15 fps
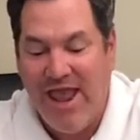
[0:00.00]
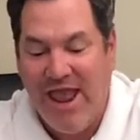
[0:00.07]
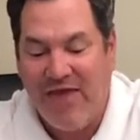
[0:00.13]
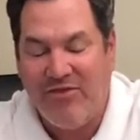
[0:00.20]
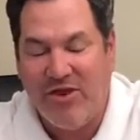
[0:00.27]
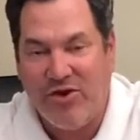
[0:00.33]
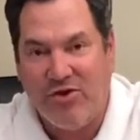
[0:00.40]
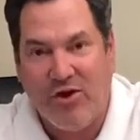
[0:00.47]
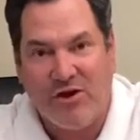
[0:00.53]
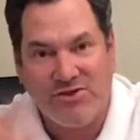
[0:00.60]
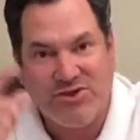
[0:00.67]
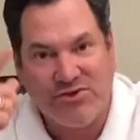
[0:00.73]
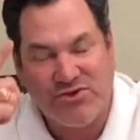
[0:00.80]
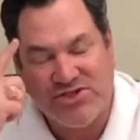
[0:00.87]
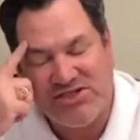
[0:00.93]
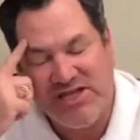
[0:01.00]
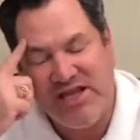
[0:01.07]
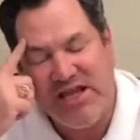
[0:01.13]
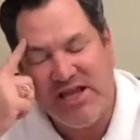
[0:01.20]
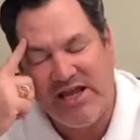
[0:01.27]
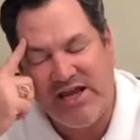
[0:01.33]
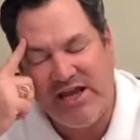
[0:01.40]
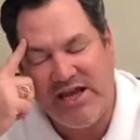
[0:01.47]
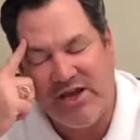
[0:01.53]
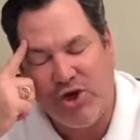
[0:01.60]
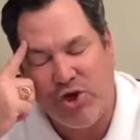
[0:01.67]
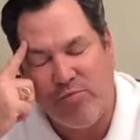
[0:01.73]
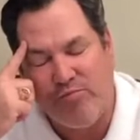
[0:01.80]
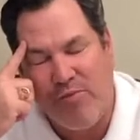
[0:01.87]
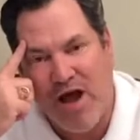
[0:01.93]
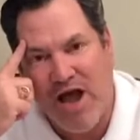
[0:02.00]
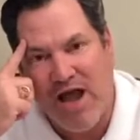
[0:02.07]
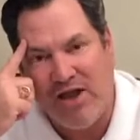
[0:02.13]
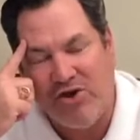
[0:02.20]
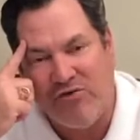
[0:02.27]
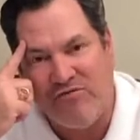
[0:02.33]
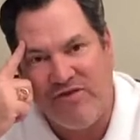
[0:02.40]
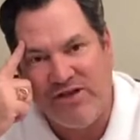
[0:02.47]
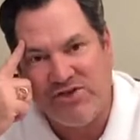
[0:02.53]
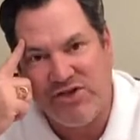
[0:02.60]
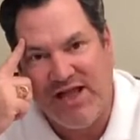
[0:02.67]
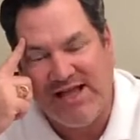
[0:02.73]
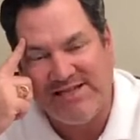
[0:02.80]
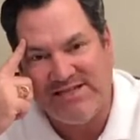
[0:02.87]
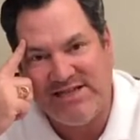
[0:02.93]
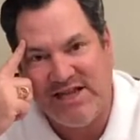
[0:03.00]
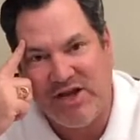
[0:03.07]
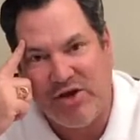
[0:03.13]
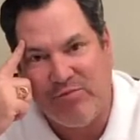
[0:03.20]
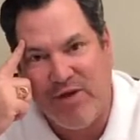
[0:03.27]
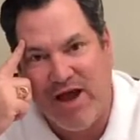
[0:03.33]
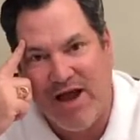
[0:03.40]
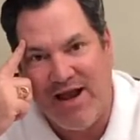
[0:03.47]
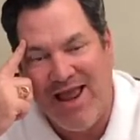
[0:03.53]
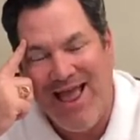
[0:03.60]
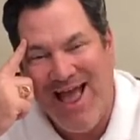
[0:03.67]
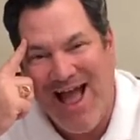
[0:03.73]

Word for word: and then you're also seeing it in your mind. You're visualizing it in your mind.